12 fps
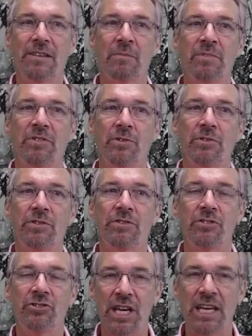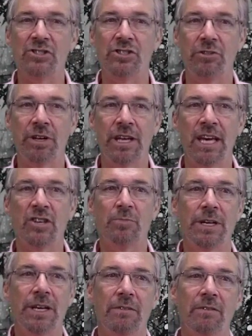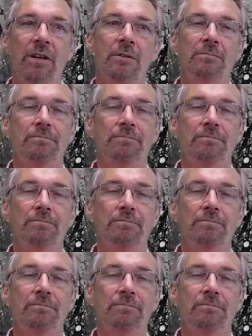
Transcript: some students to change their engagement level.